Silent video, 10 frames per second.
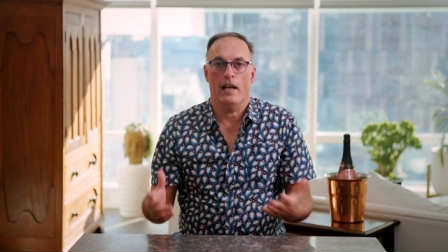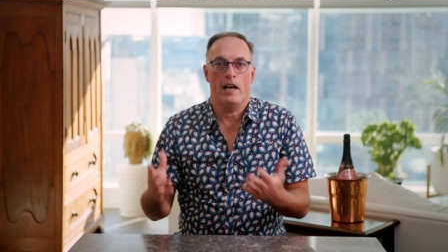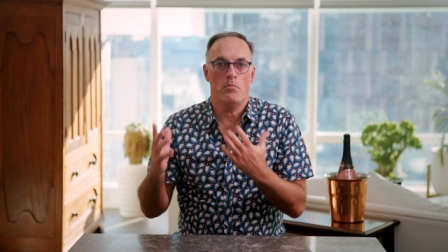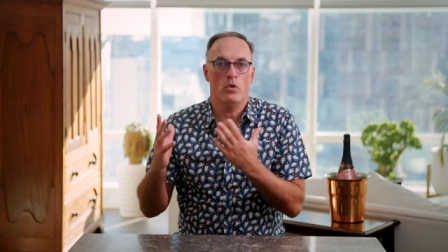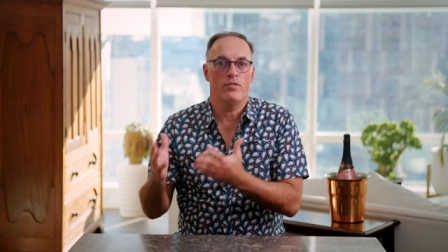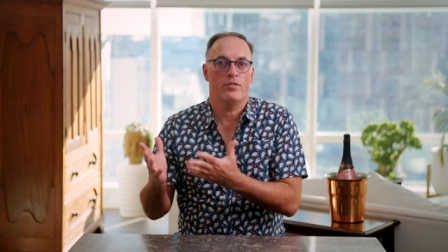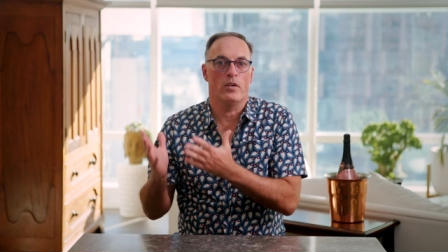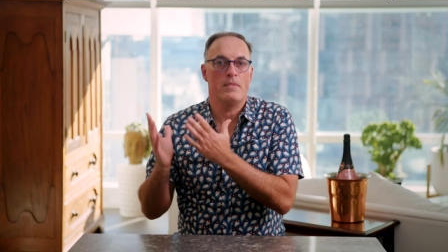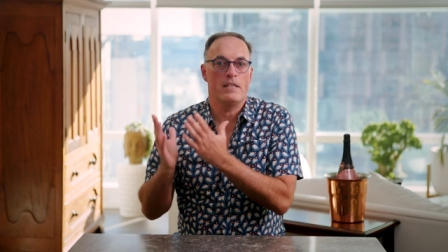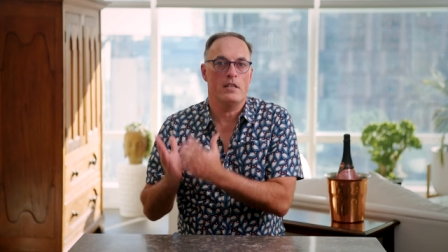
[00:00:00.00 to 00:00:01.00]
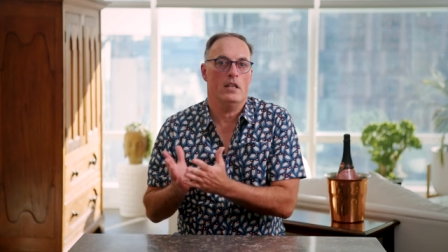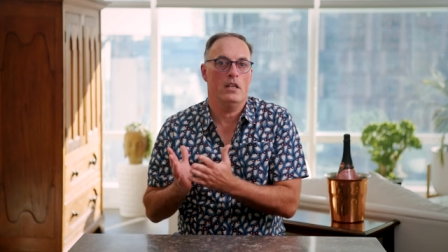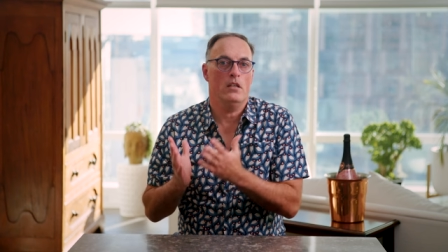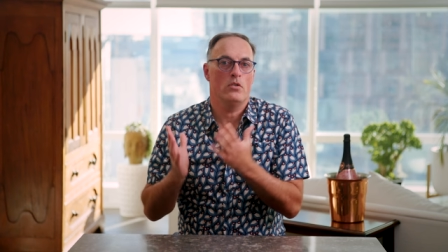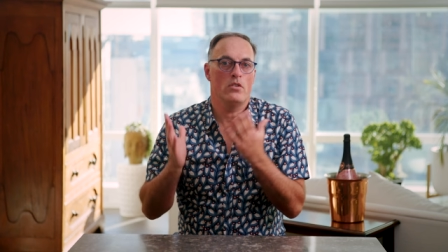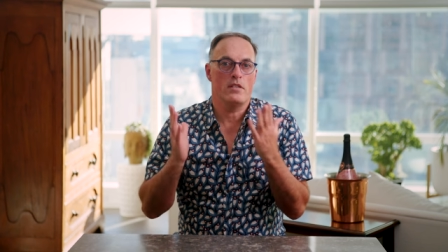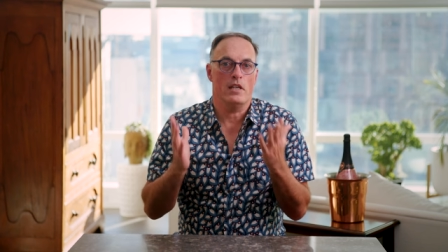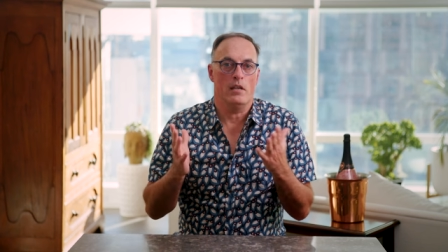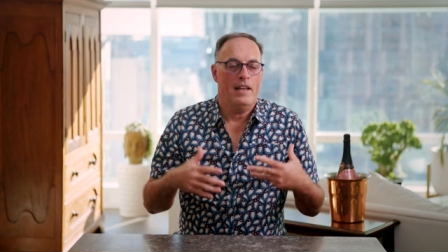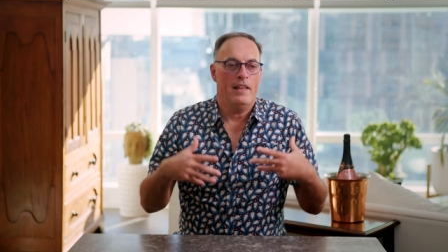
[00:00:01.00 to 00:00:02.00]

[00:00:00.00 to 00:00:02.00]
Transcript: I moved from city to city